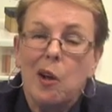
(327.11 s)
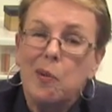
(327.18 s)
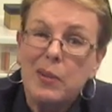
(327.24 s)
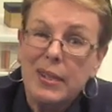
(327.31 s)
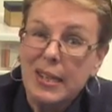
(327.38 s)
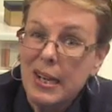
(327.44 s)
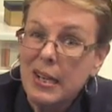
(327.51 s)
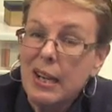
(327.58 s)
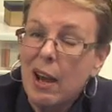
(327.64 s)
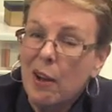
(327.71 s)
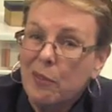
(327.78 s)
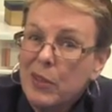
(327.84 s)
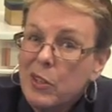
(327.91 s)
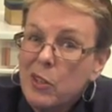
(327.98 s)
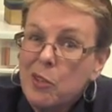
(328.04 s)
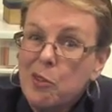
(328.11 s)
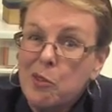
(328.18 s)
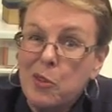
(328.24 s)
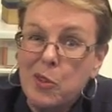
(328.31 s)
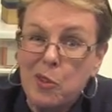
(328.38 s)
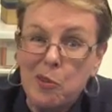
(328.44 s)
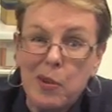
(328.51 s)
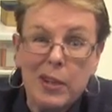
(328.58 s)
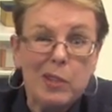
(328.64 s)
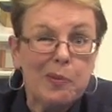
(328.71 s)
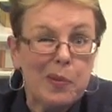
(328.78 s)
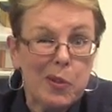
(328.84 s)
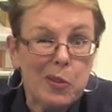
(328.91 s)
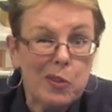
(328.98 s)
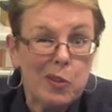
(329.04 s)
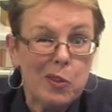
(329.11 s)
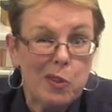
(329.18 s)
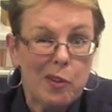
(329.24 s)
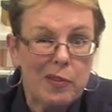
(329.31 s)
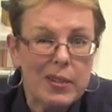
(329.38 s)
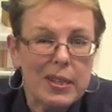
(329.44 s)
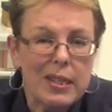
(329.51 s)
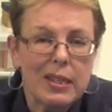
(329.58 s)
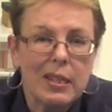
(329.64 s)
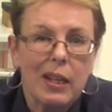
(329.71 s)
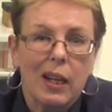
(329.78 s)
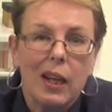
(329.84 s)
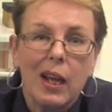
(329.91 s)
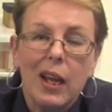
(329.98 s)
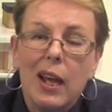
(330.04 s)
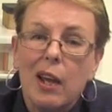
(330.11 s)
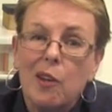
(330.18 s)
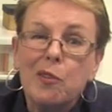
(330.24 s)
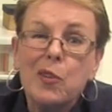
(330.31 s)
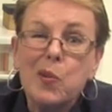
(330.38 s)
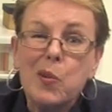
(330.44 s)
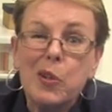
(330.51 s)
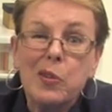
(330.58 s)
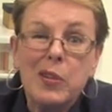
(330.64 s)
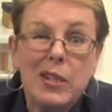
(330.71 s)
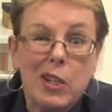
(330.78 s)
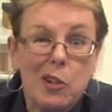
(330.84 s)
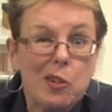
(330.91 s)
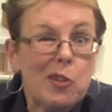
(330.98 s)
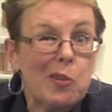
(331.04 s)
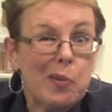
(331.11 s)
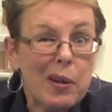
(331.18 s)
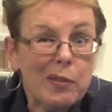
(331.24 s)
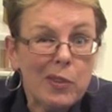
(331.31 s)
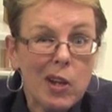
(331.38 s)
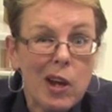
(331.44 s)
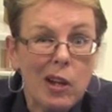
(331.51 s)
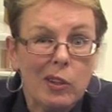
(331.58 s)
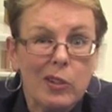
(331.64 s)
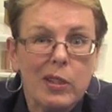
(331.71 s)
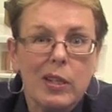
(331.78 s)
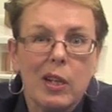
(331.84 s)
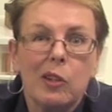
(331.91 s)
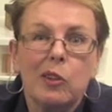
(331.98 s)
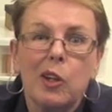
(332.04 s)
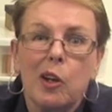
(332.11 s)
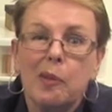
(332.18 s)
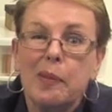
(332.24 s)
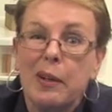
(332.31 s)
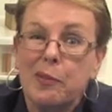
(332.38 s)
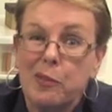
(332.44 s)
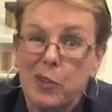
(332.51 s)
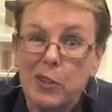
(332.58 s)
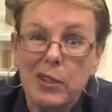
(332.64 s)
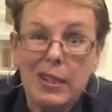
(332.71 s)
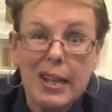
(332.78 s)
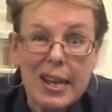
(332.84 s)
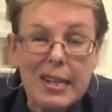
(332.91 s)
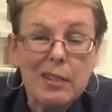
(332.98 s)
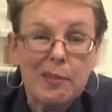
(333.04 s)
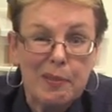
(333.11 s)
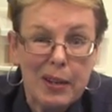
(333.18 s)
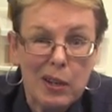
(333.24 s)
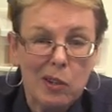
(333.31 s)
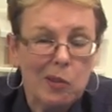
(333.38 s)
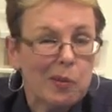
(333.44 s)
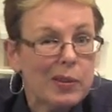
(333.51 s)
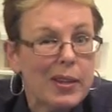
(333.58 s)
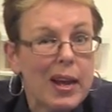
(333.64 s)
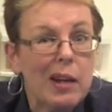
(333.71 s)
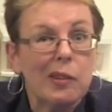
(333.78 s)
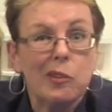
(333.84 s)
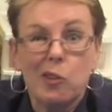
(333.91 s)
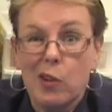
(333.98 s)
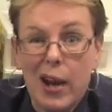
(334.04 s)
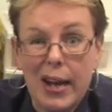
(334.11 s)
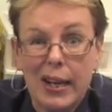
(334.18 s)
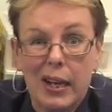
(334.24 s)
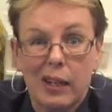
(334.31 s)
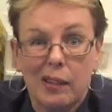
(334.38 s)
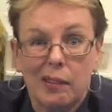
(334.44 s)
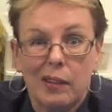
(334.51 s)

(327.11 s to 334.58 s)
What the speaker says: We send everything through the U.S. Postal Service. If your order is under $12, it'll go by first class mail without tracking.